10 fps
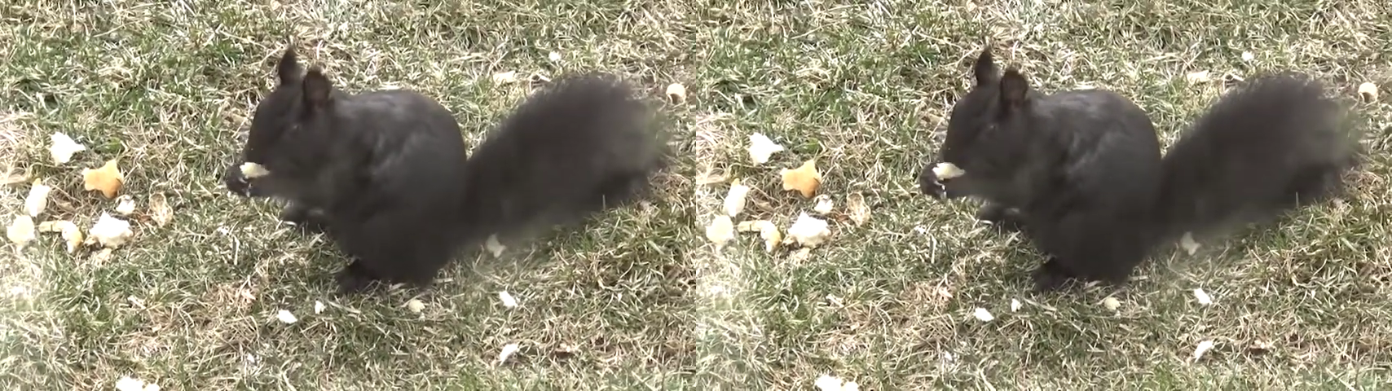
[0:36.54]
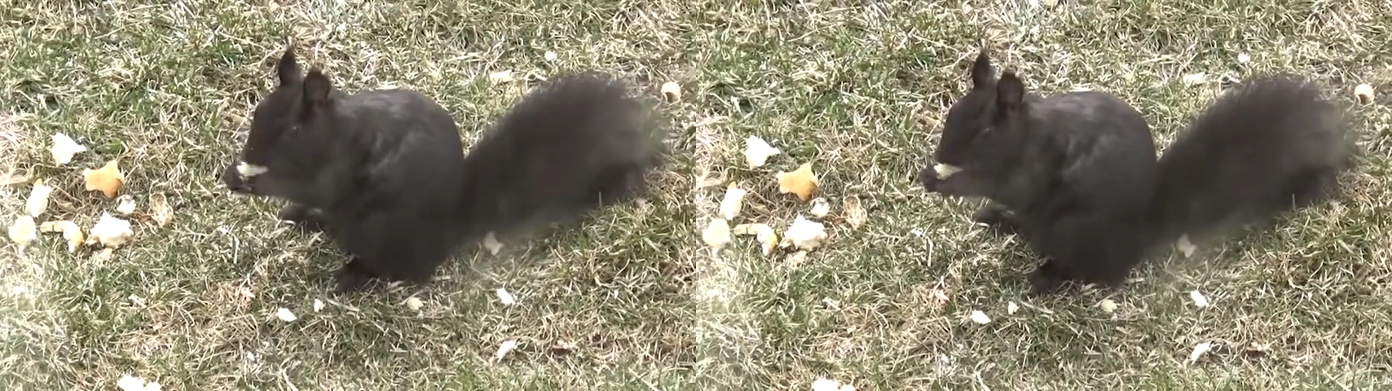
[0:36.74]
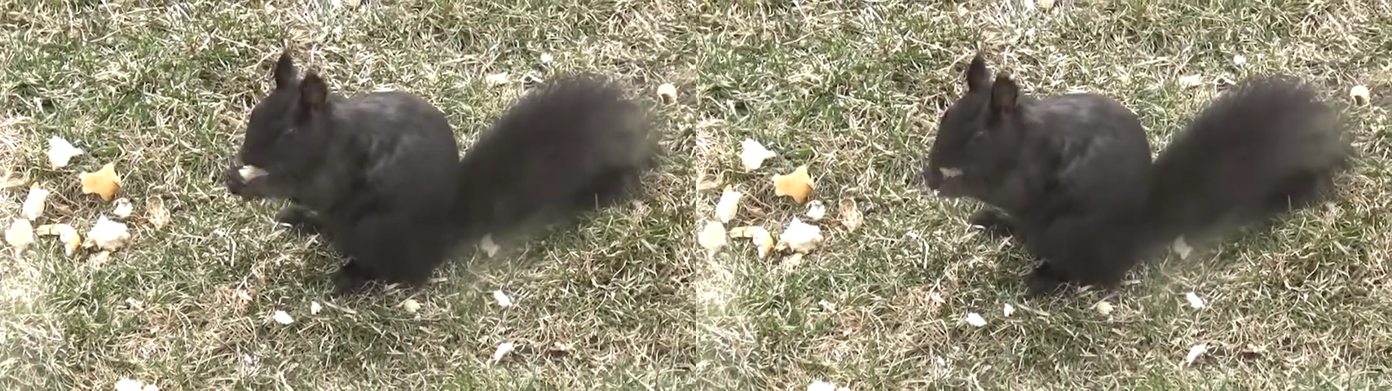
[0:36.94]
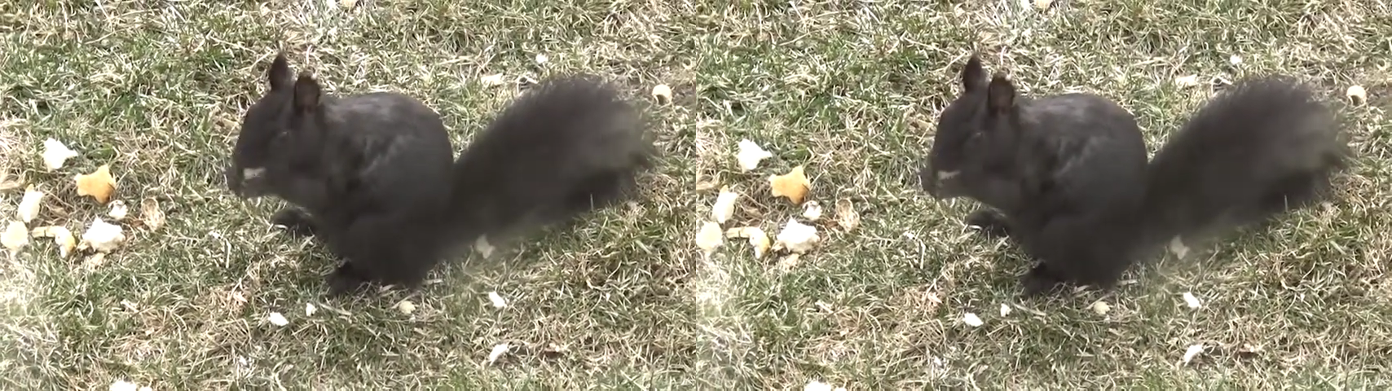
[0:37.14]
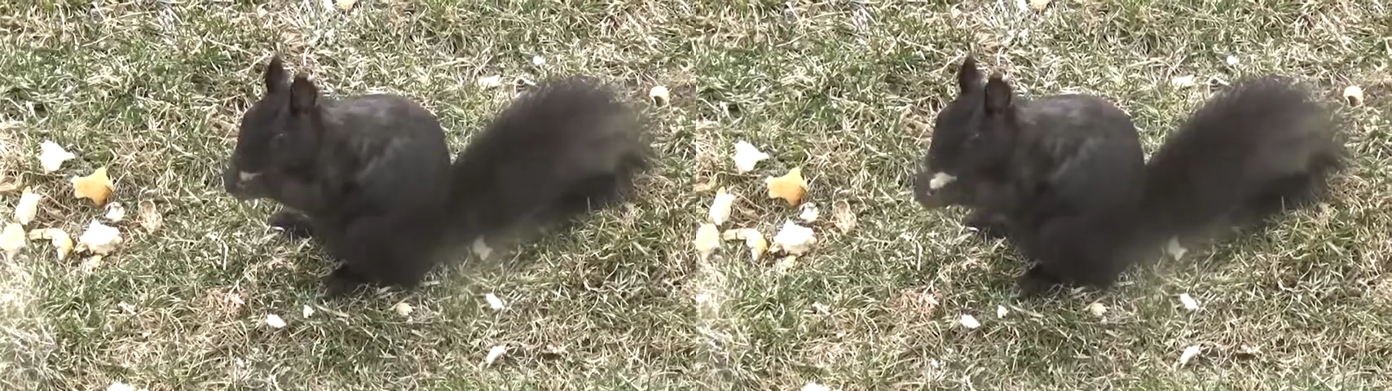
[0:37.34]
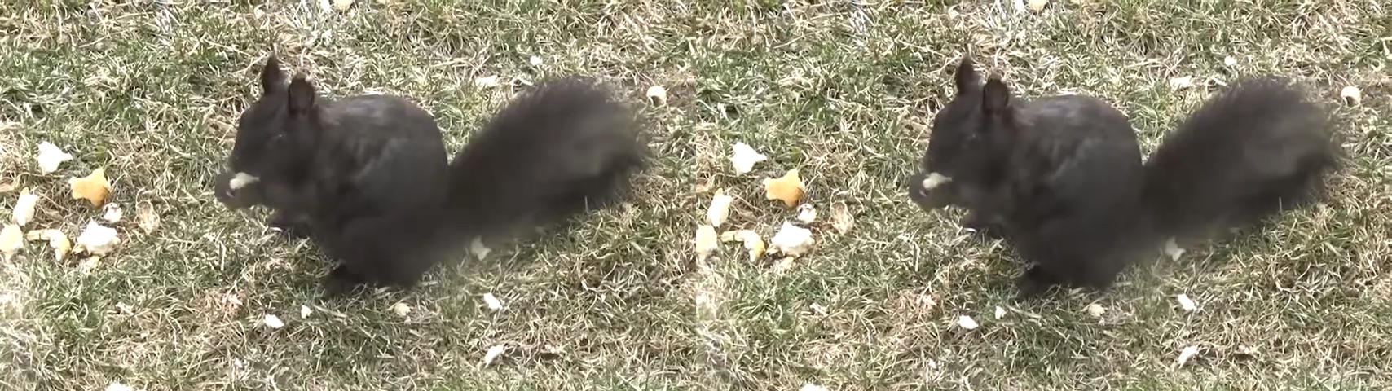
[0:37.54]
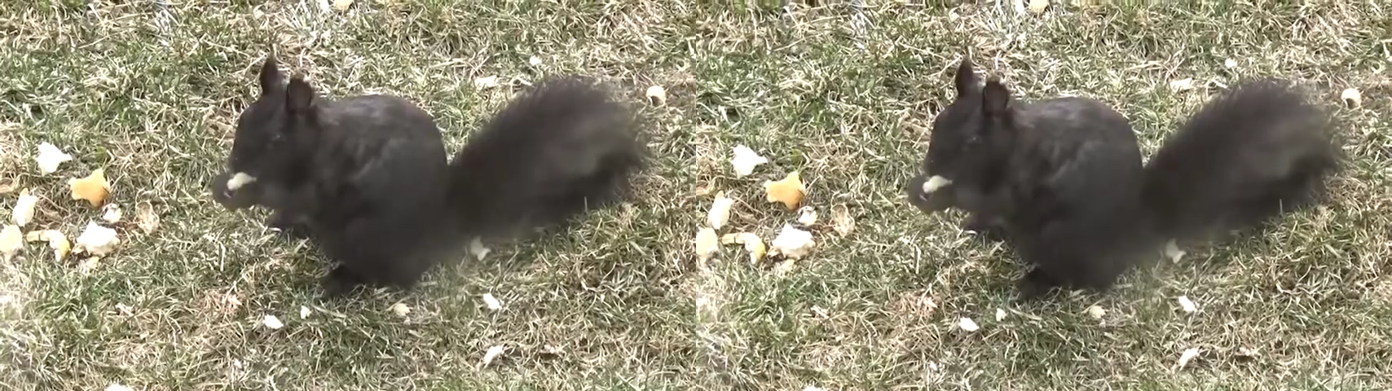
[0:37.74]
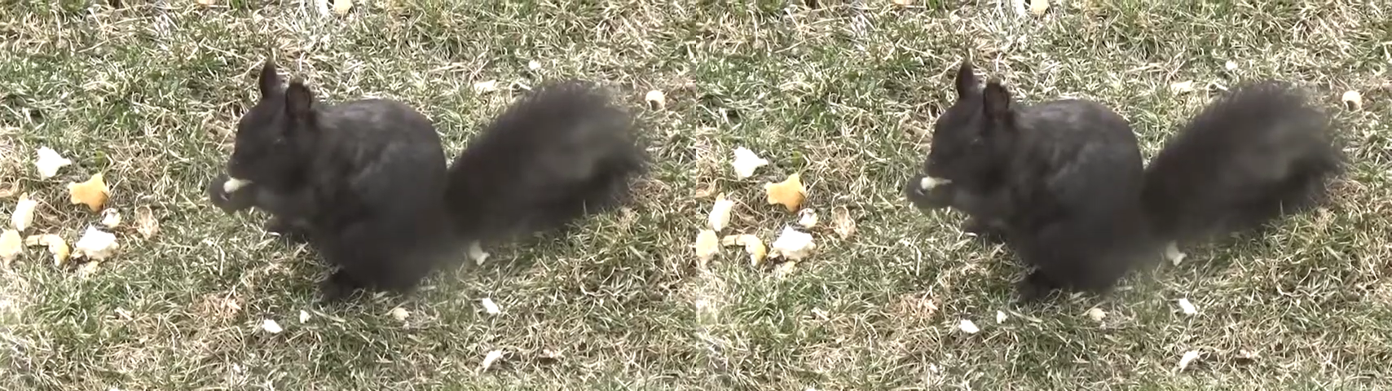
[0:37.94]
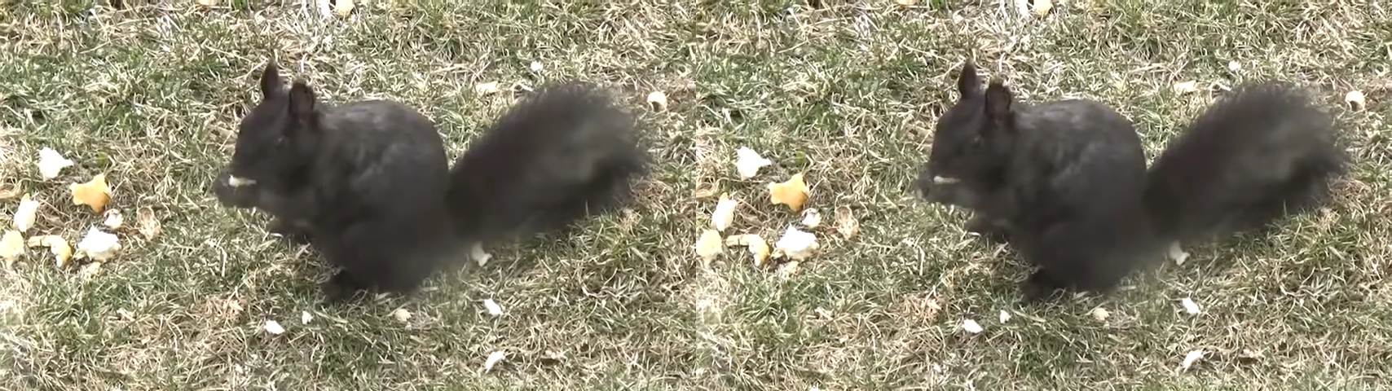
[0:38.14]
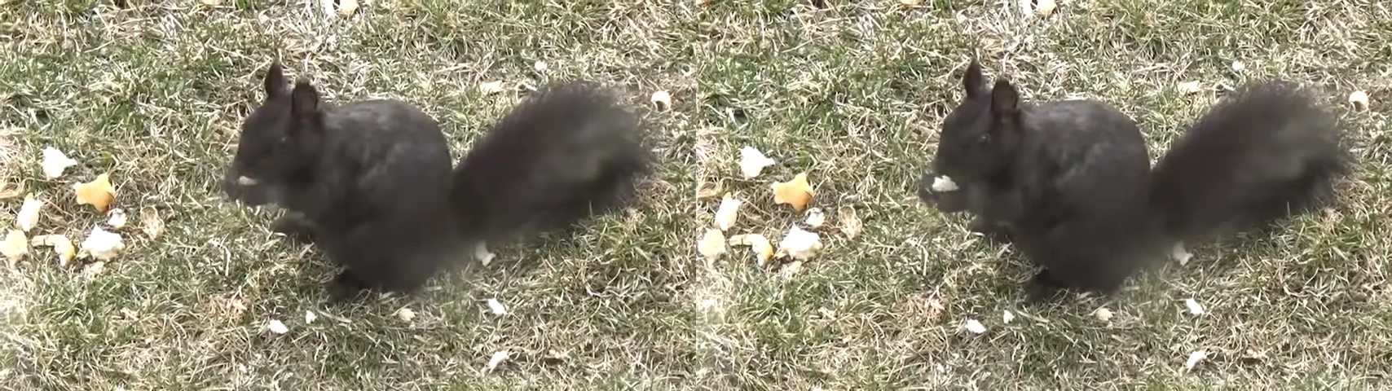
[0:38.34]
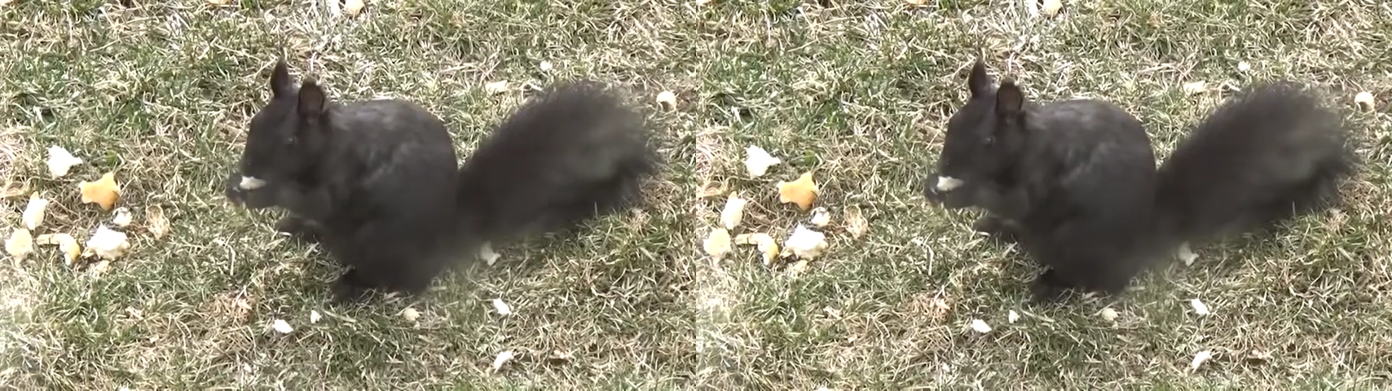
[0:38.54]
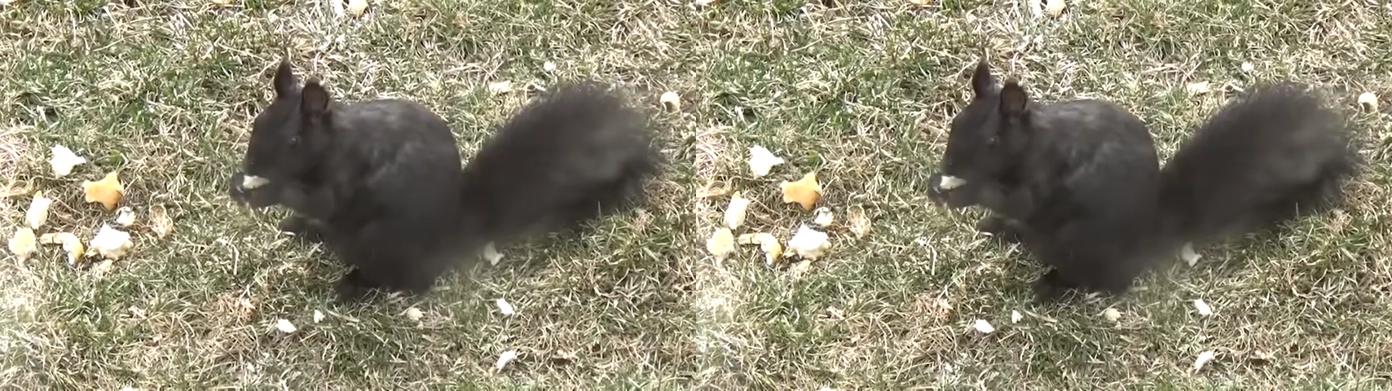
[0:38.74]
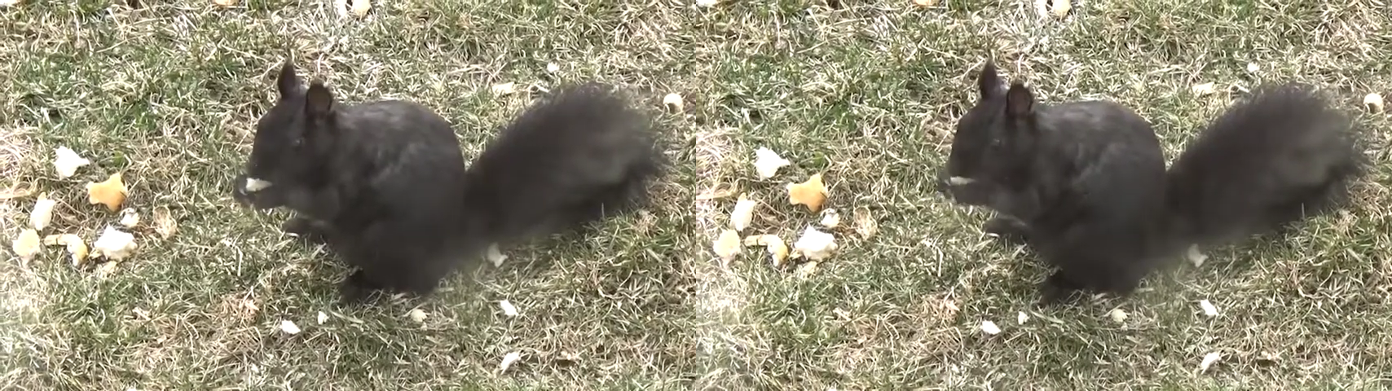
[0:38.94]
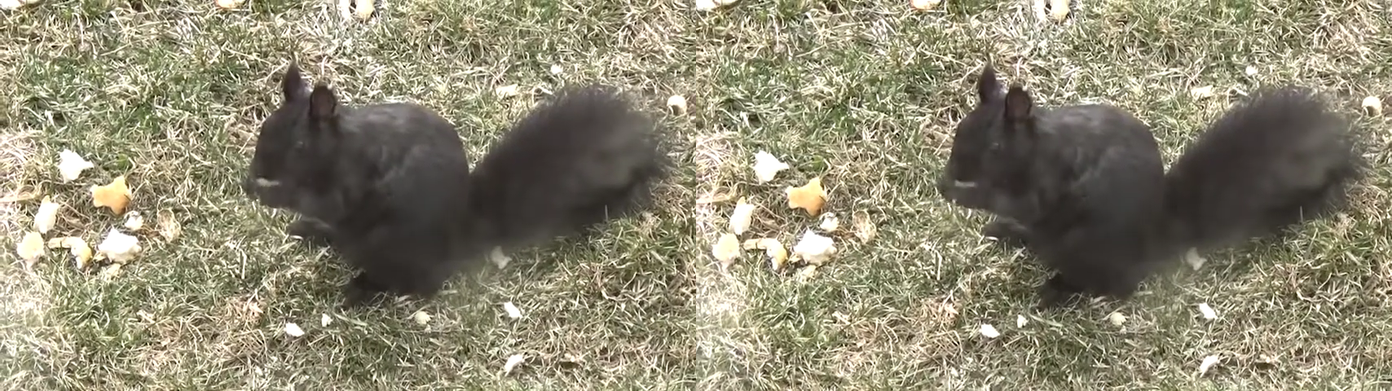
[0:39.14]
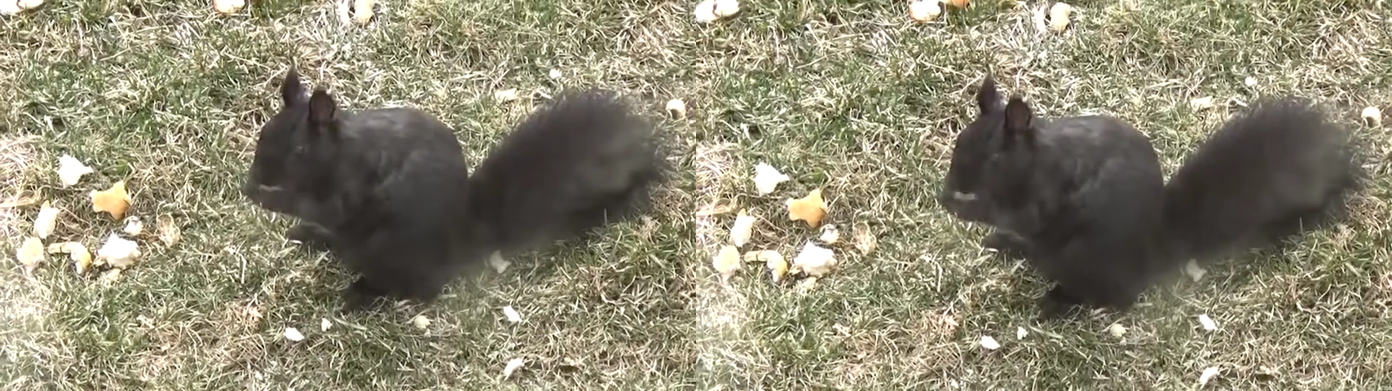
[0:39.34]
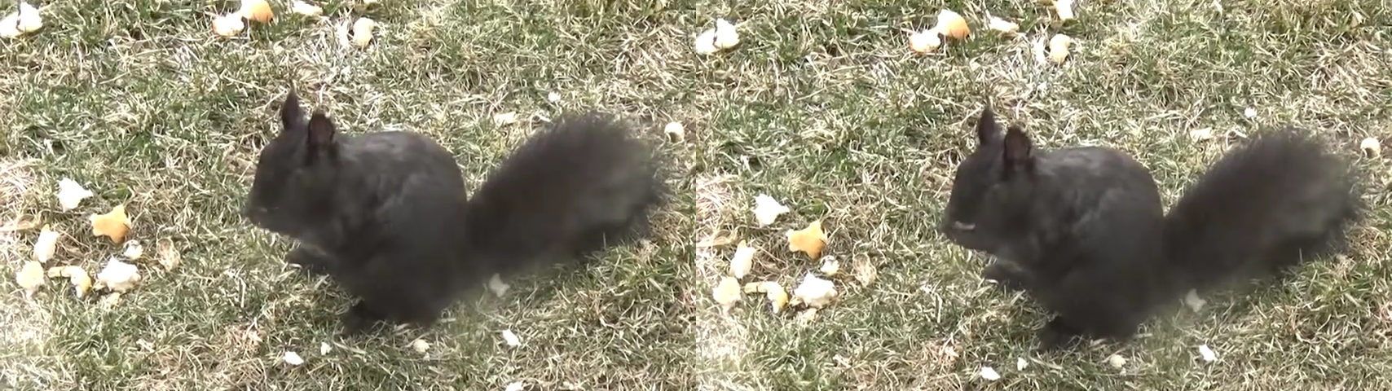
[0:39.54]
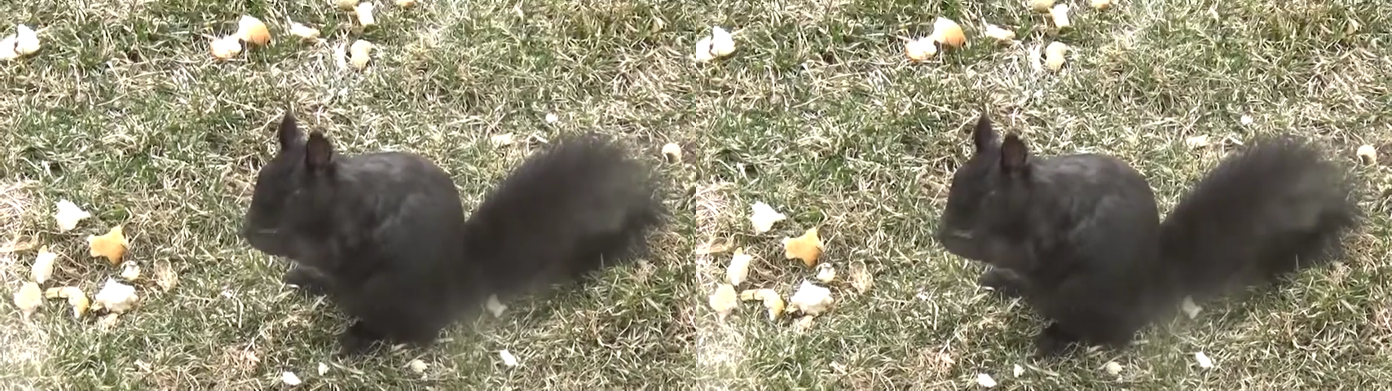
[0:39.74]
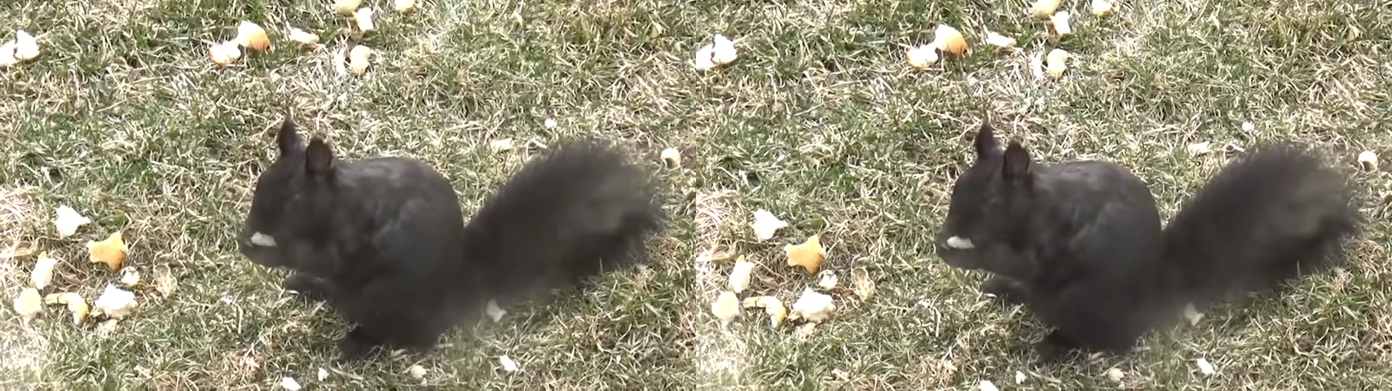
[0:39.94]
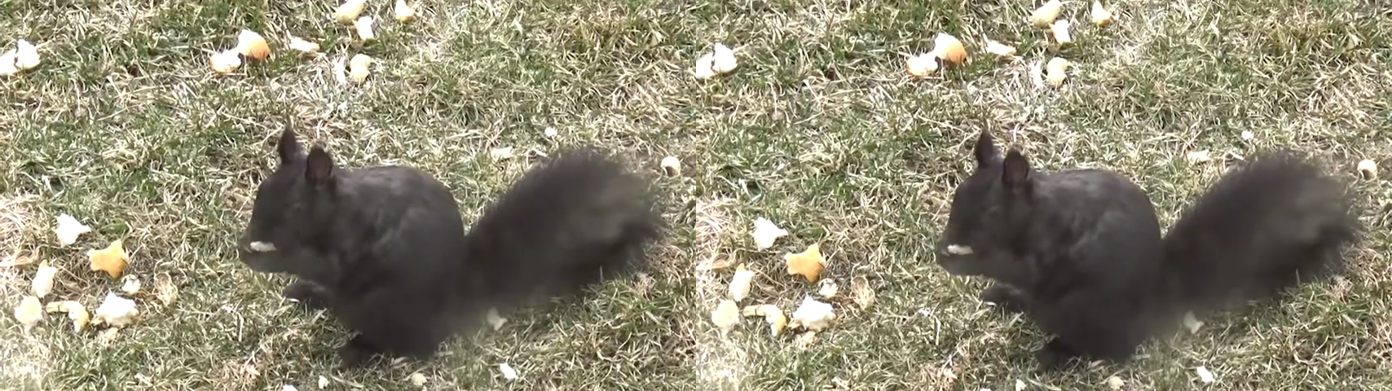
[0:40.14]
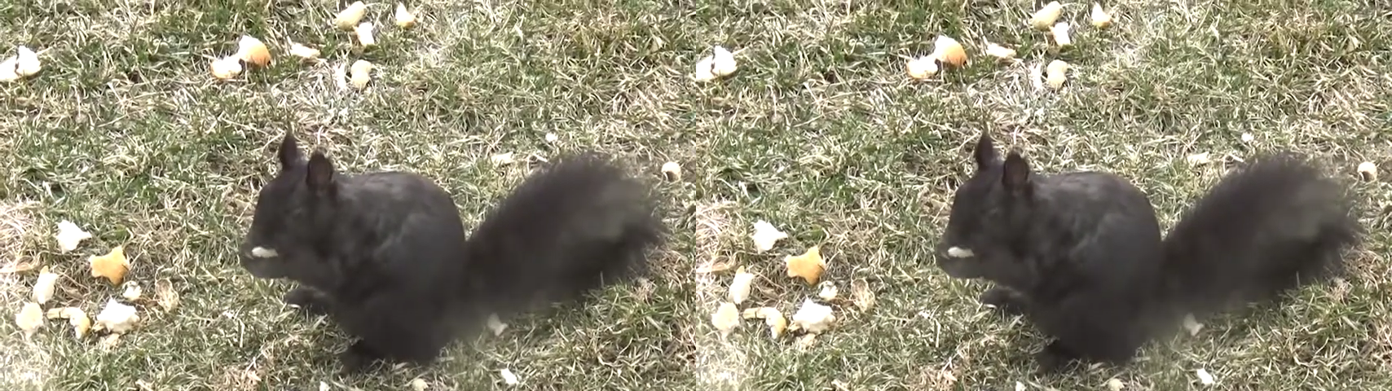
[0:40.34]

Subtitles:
No face is visible, so there are no lips to read.